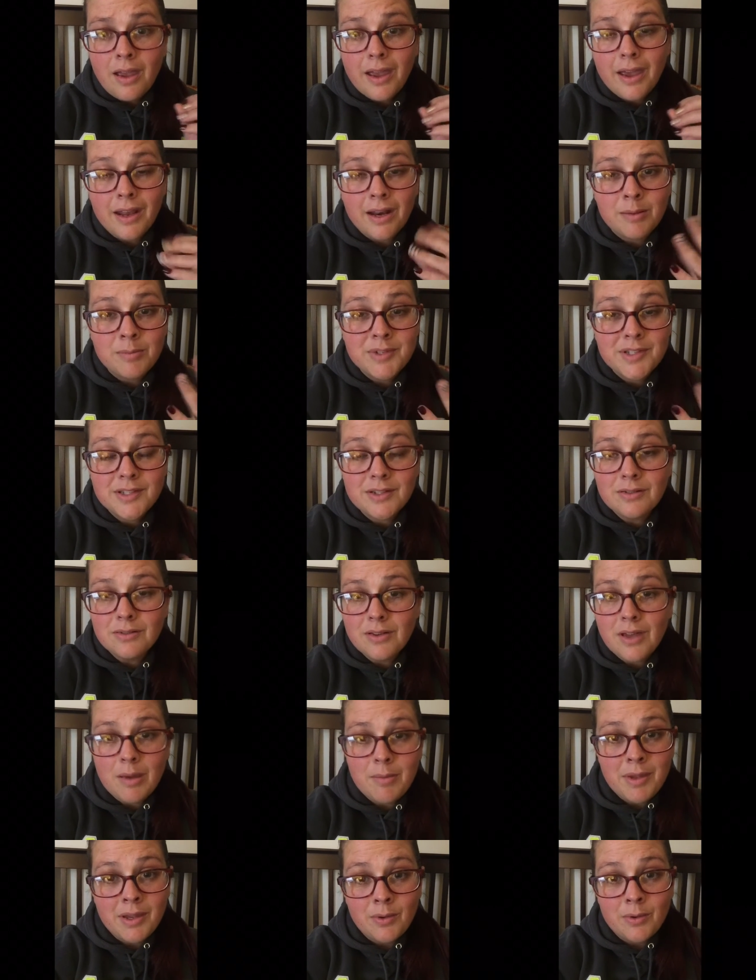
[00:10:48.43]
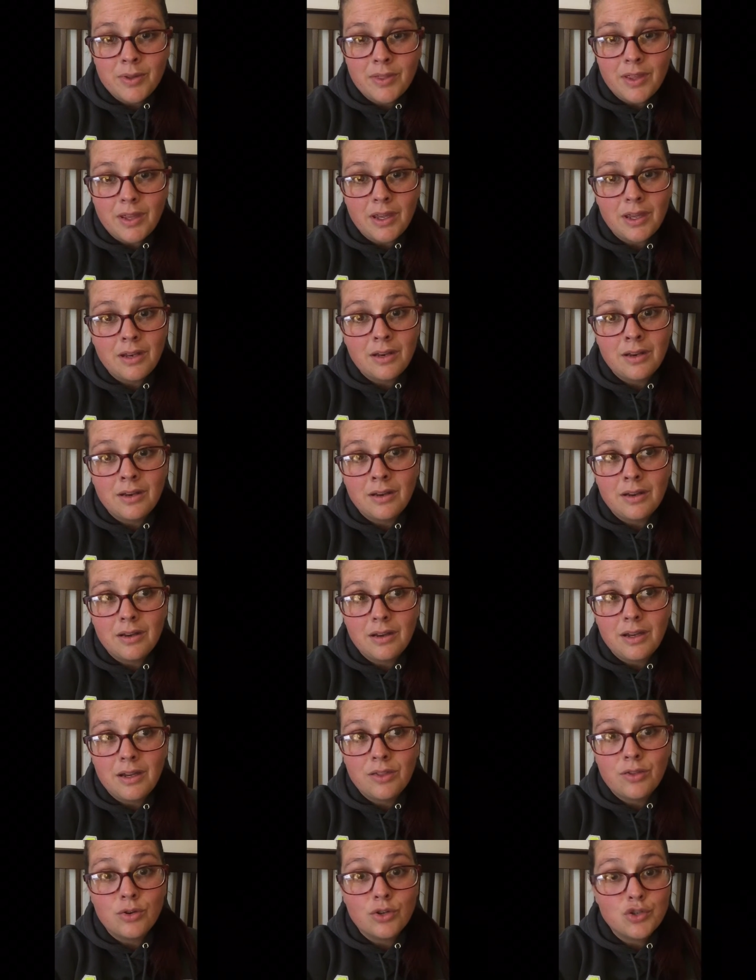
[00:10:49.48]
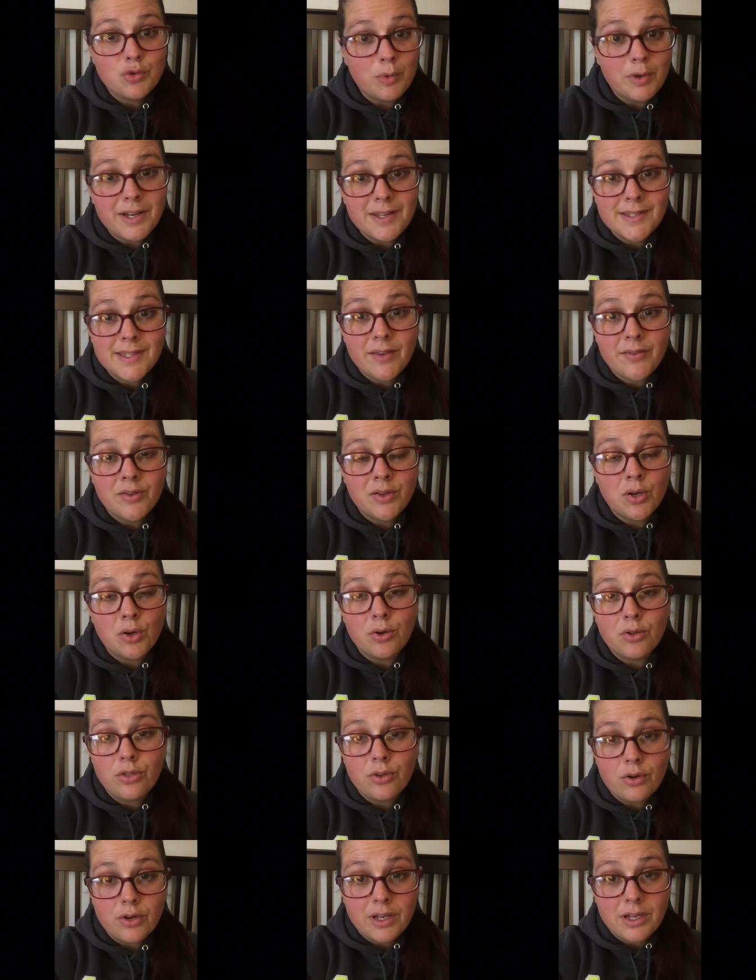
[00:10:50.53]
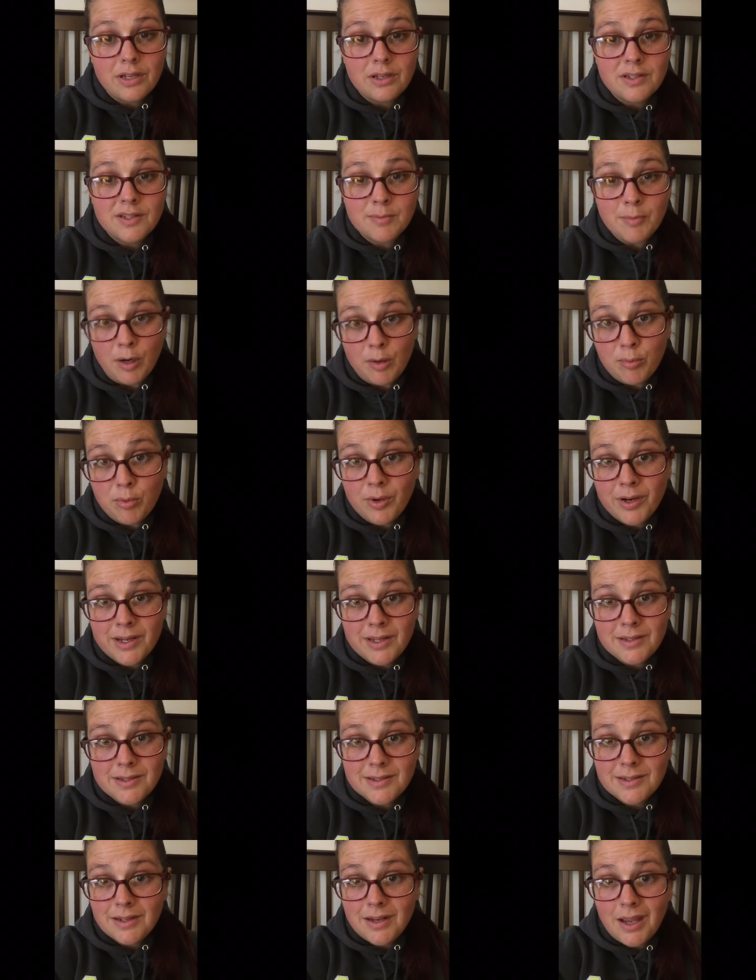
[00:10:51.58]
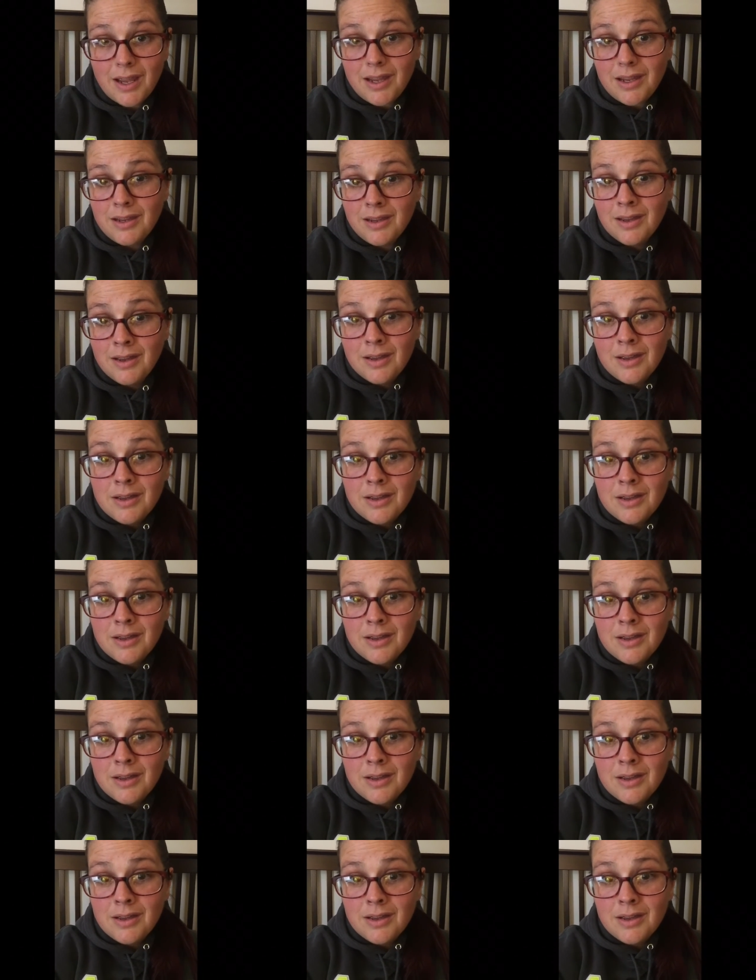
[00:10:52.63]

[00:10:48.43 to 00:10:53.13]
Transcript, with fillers: And I'm still coming within either 27 or 30 smart points a day.